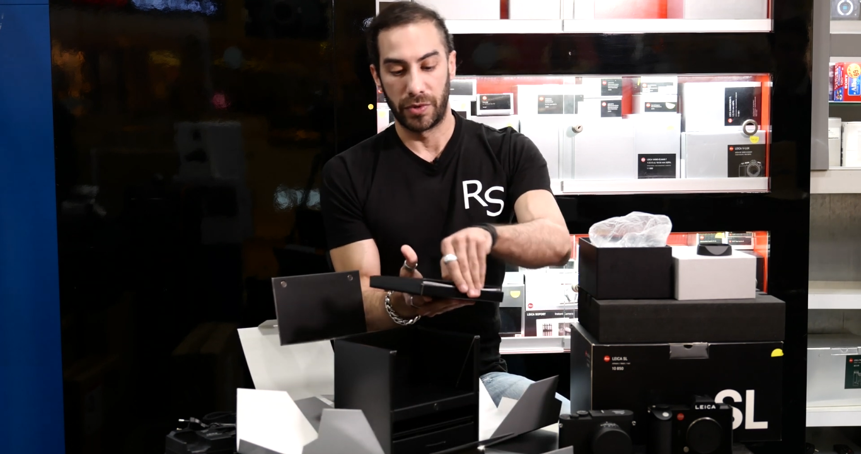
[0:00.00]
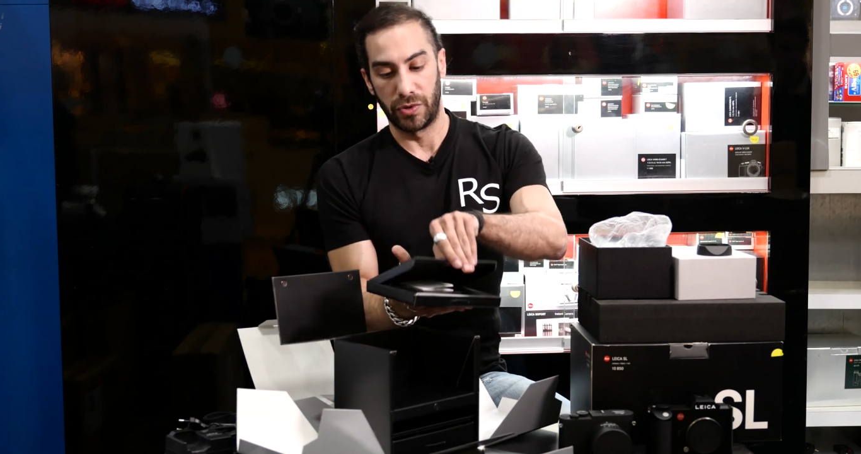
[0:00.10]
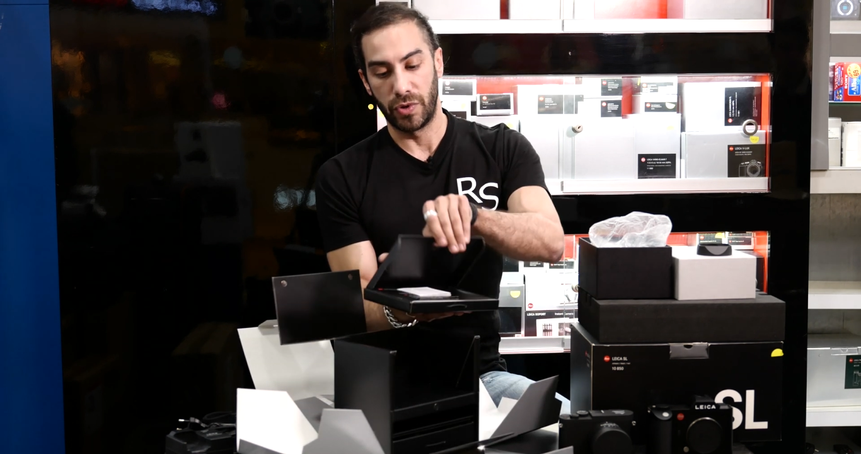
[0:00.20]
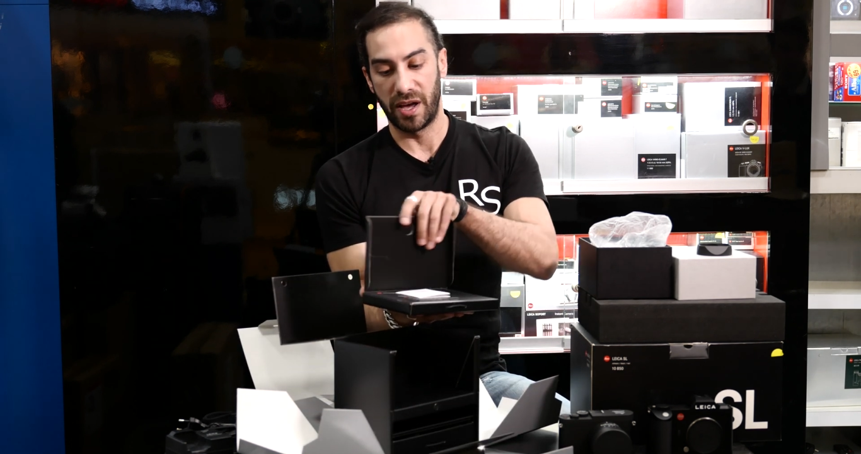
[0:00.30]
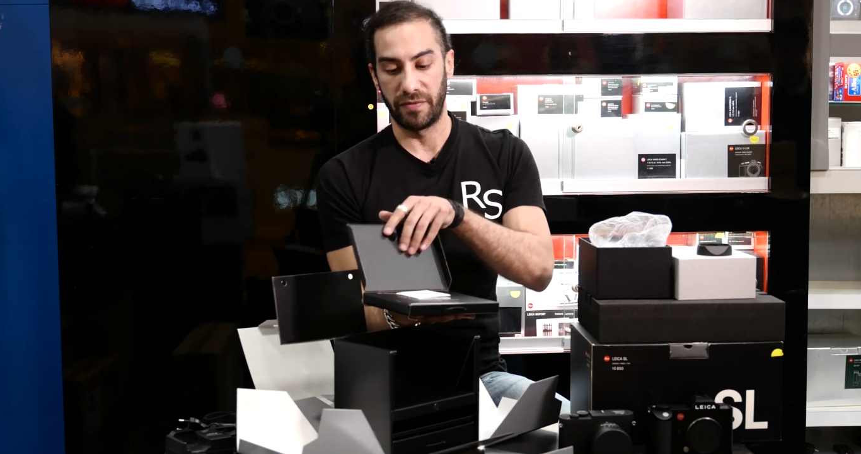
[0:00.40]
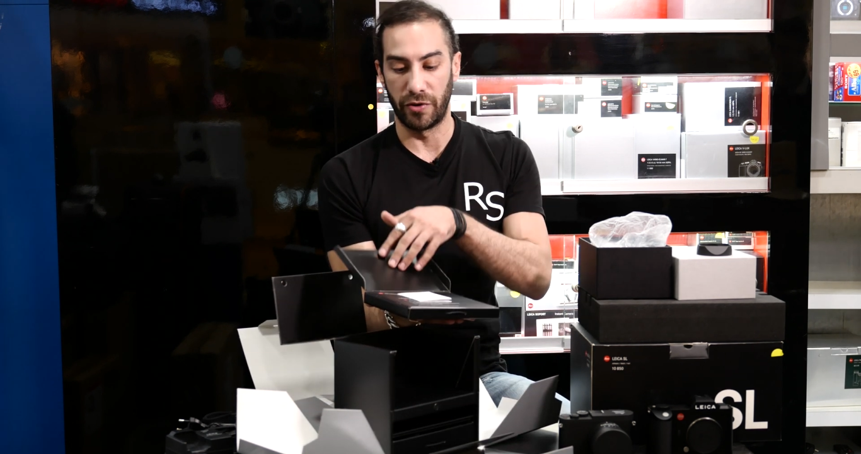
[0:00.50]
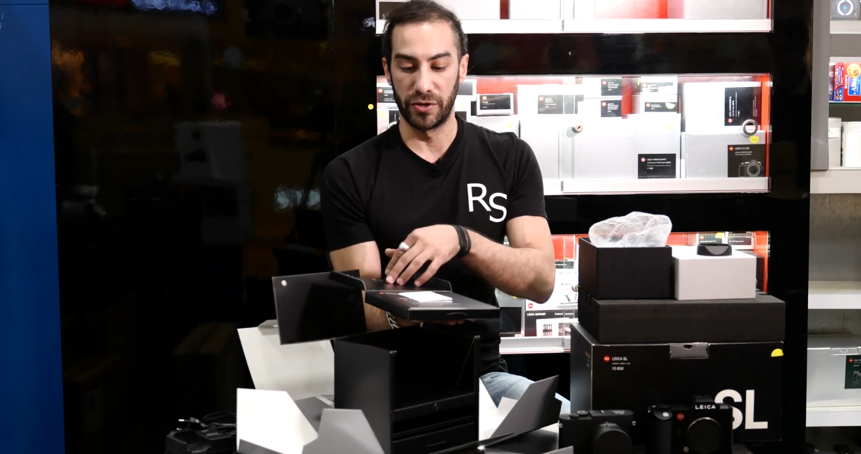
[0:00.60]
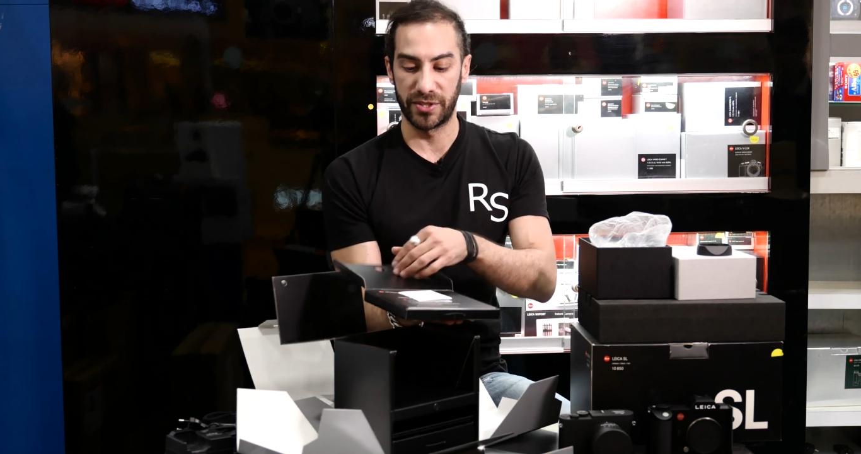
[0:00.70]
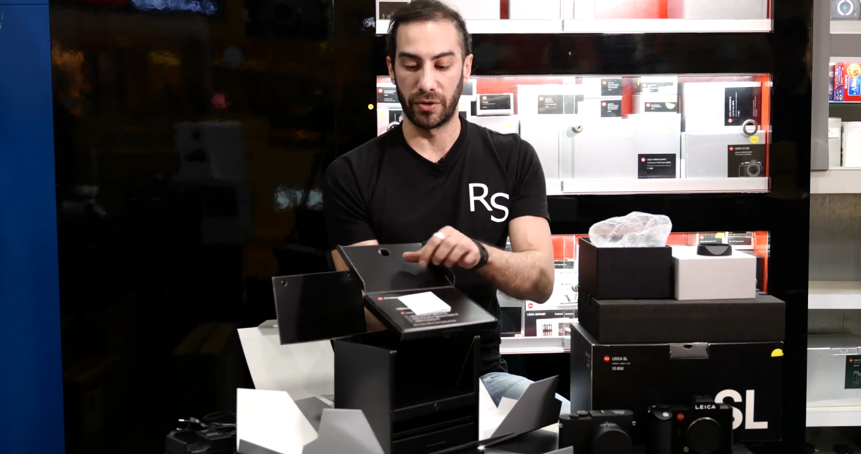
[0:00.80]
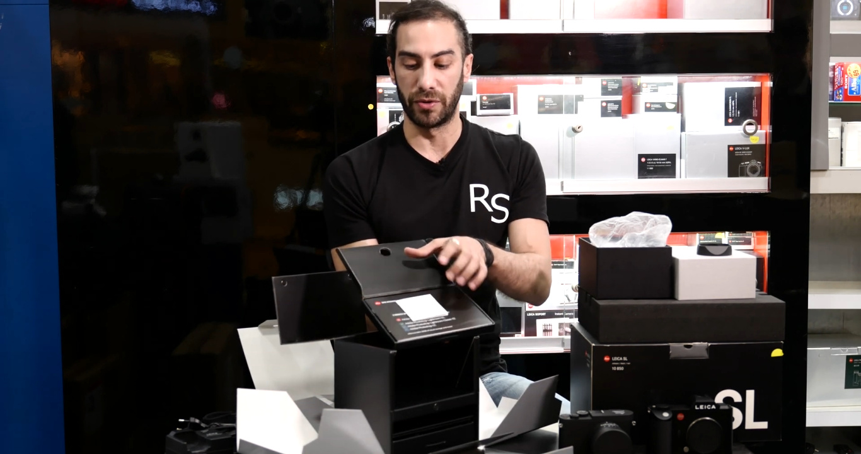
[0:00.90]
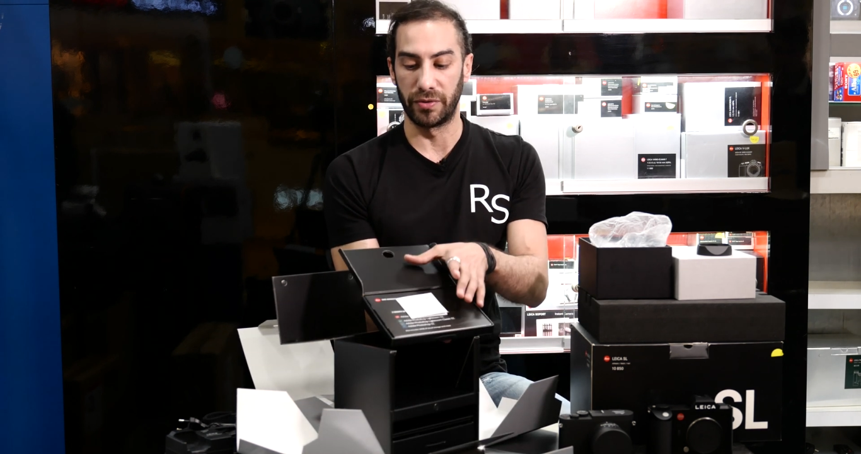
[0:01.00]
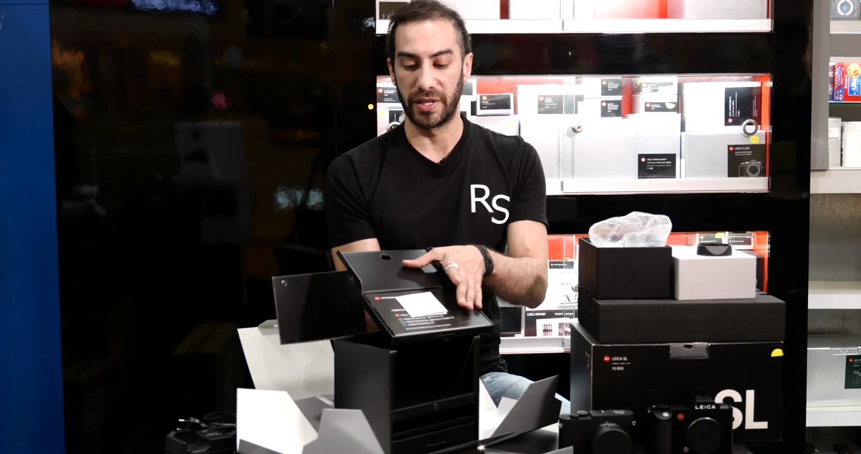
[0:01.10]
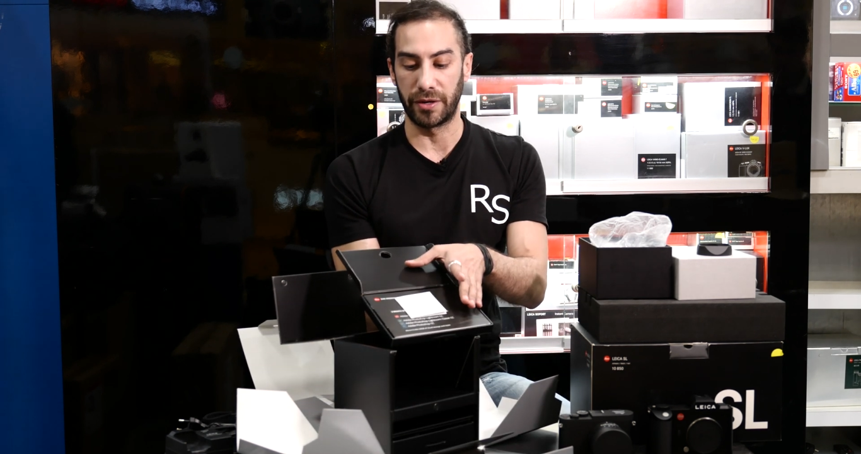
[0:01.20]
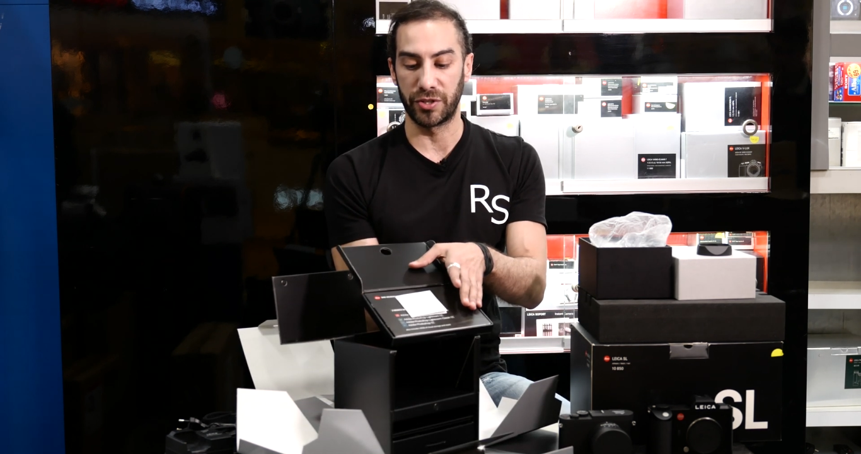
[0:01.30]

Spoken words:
You have also the